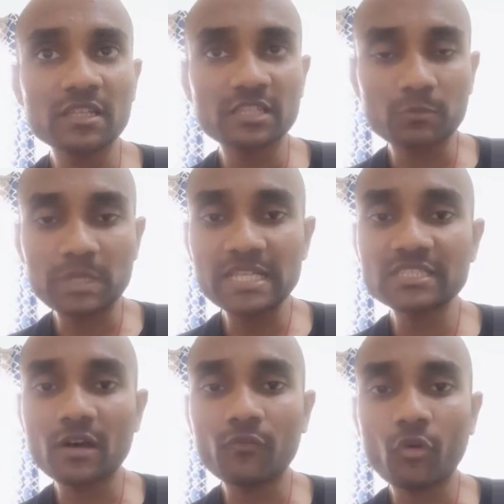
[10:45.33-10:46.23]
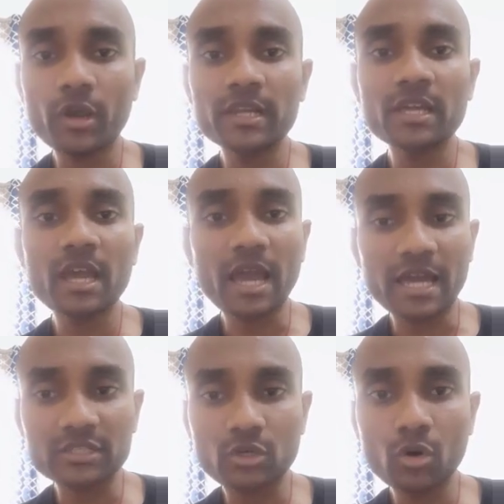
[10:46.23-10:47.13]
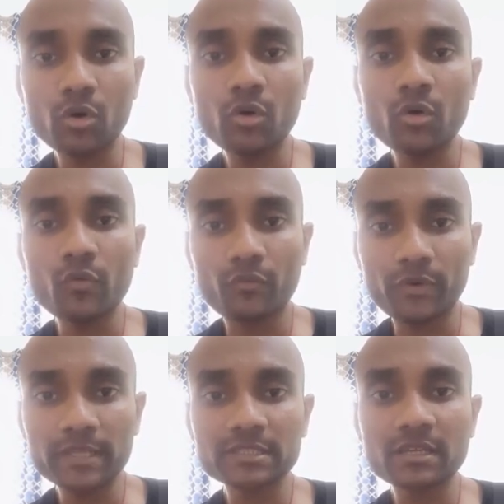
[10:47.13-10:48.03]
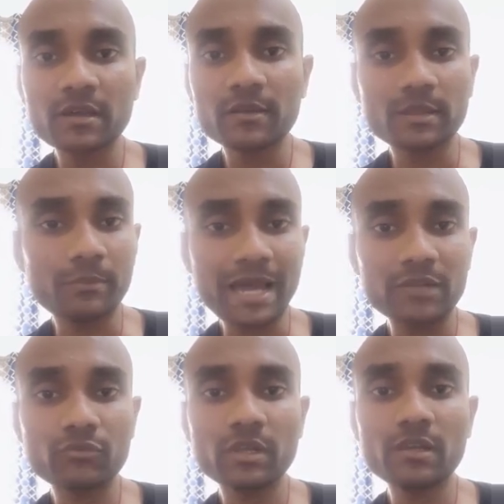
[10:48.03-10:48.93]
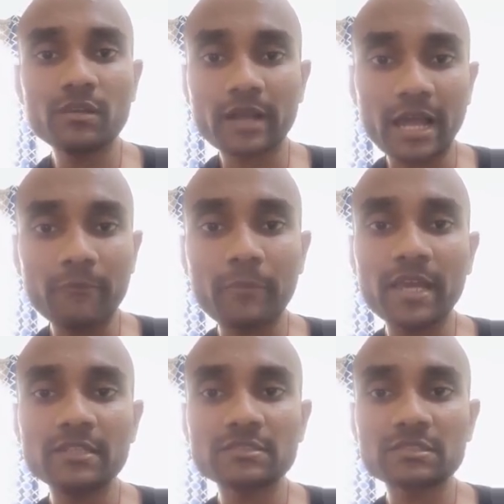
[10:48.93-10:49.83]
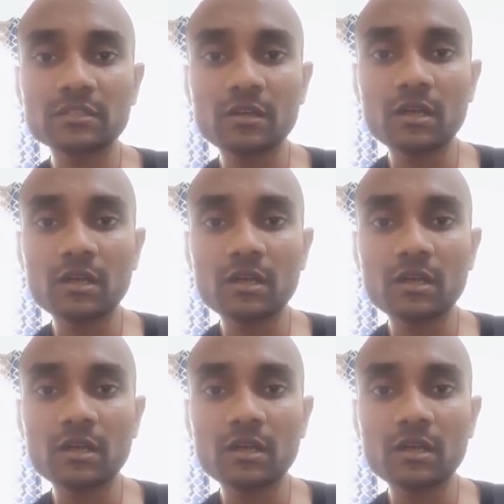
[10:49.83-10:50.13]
then please avoid and go with the manual campaigns.